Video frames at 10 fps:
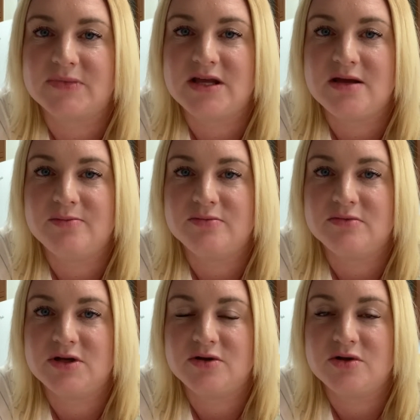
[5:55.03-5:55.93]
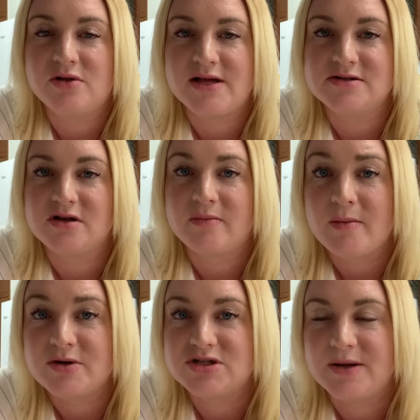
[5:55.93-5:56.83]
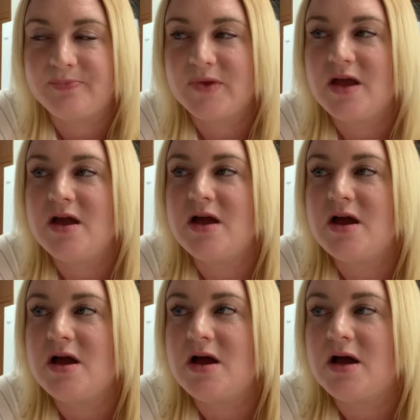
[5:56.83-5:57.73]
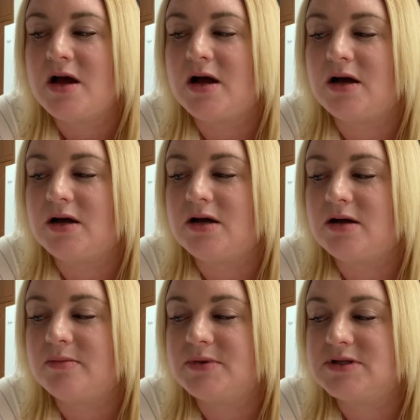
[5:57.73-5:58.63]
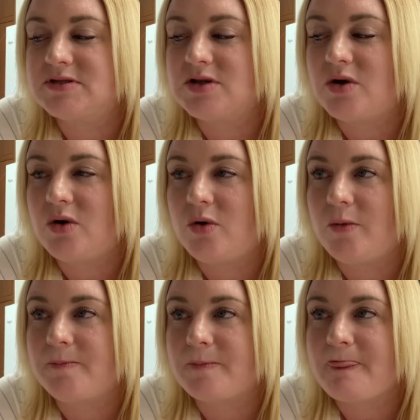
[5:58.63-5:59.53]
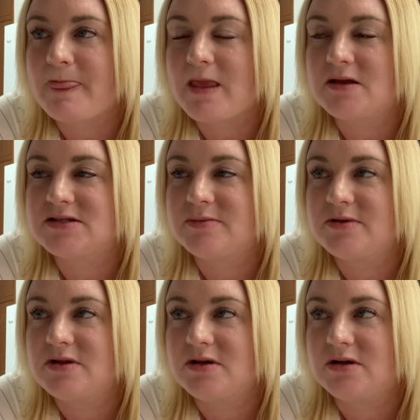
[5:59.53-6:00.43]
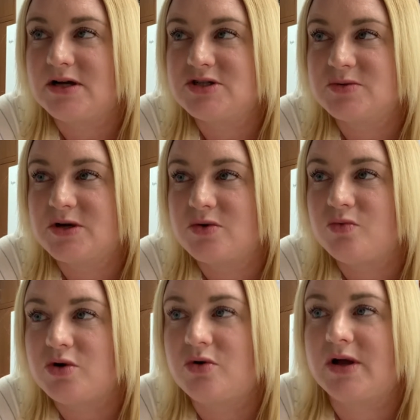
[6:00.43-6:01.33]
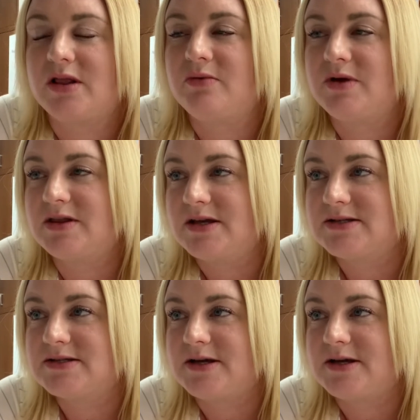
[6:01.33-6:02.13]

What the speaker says: keep, you know, utilizing your membership. So I just wanted to real quickly read this.